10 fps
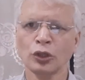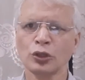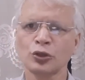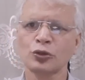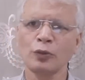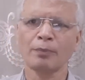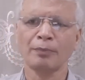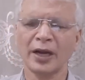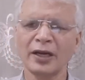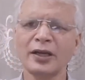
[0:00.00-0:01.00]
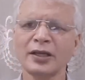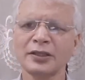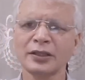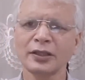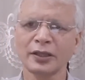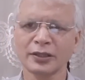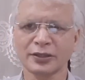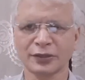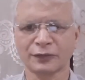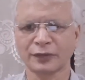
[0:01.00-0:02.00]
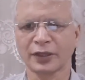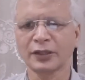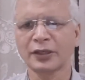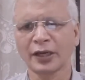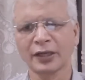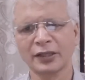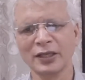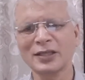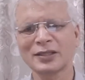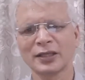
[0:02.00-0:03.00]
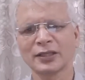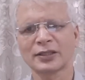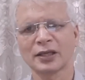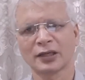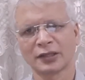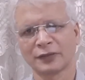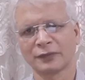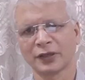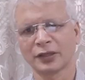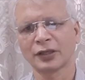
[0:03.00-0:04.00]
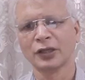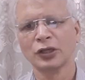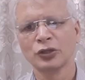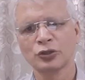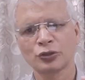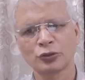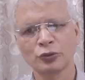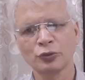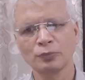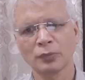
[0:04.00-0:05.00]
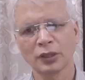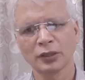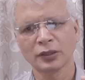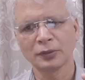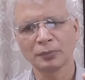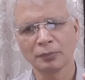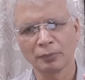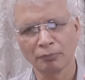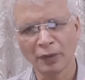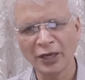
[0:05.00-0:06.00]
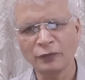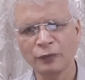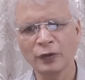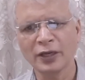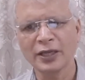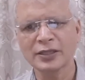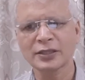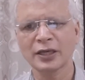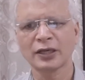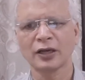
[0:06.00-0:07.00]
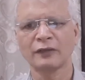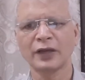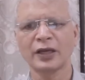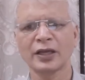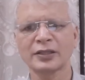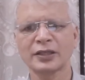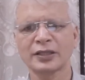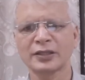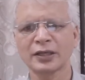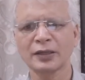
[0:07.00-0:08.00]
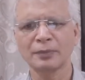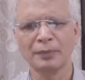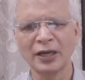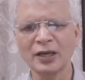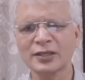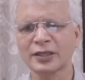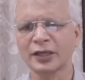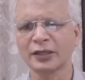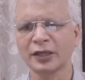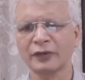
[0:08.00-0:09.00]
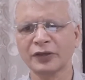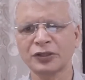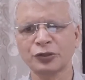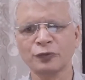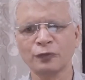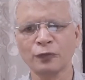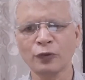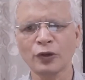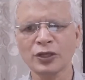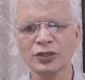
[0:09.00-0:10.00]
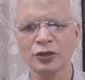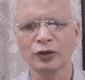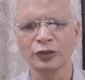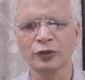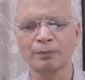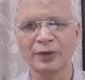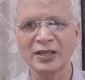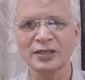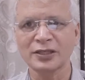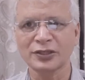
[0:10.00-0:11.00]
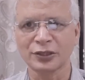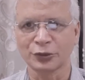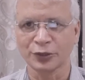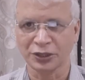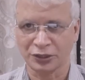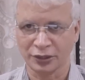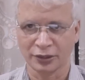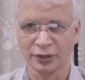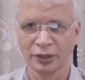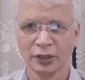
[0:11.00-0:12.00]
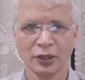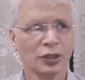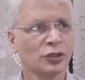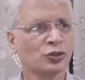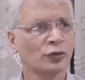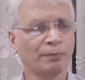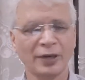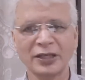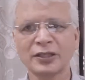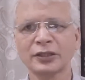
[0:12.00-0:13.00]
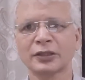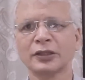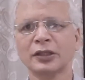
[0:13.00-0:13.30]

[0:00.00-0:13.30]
So meditation is different and these things are different. So mindfulness and awareness is a mental state in which you focus on your present situation. So better